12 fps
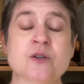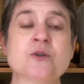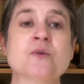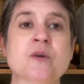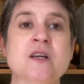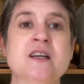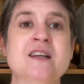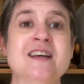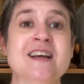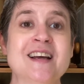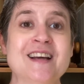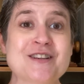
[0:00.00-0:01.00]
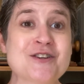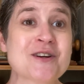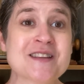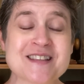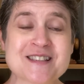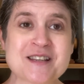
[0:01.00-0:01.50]
to read
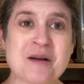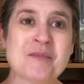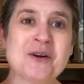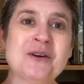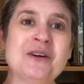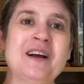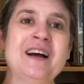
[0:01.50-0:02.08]
during the summer,